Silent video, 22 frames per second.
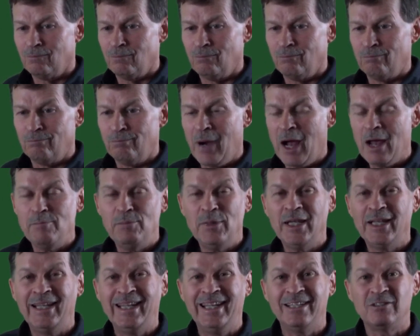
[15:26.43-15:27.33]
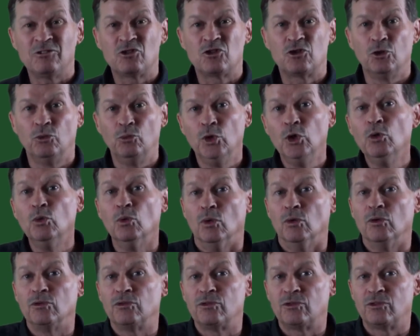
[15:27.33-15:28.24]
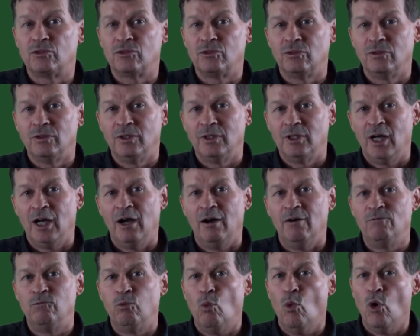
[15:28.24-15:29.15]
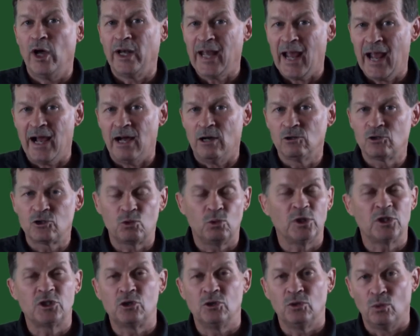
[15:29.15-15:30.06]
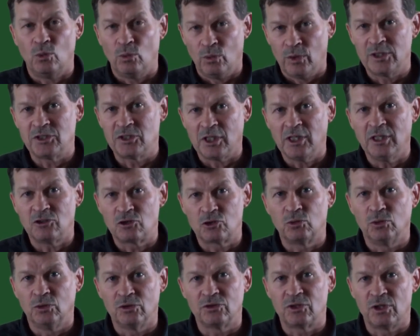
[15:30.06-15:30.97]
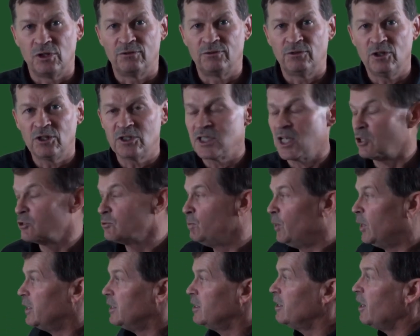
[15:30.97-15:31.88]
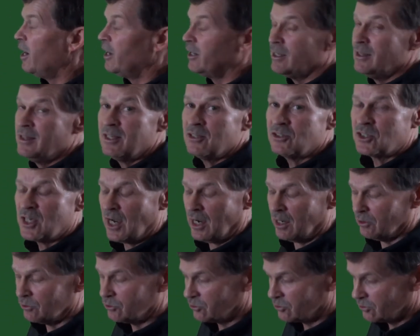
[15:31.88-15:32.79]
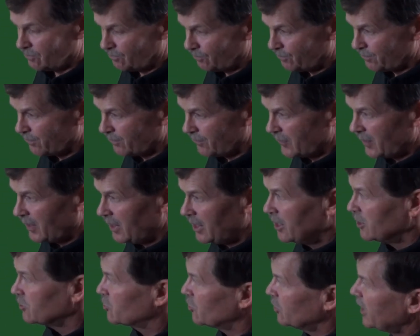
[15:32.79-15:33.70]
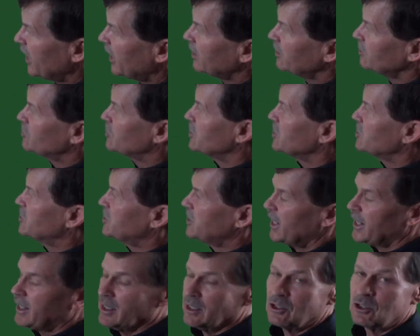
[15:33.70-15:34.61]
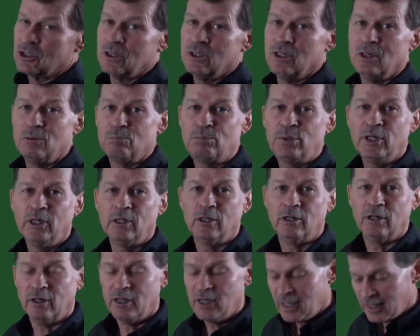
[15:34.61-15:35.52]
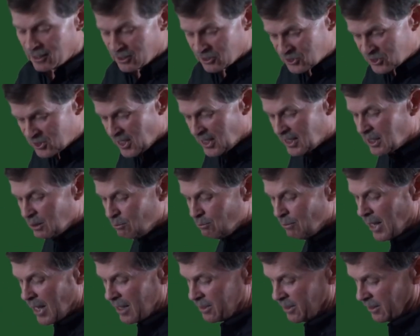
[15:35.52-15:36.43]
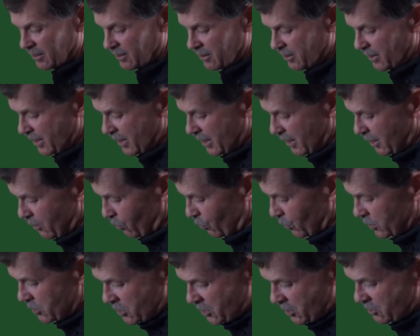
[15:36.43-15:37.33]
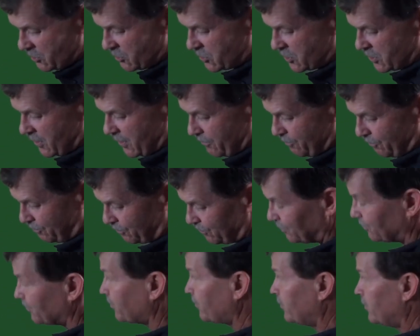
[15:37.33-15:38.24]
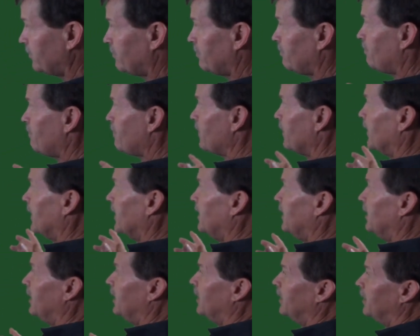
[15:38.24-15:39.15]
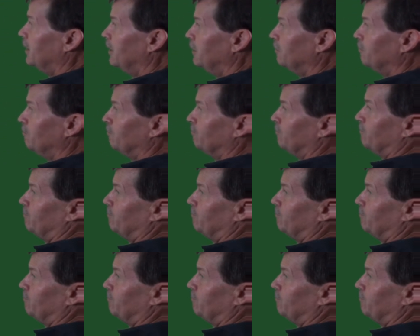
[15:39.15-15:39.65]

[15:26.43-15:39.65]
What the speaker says: might be against the rules of one house, which was against the rules of the first house, but not in this house. So that is the second pillar, the second method, which is, the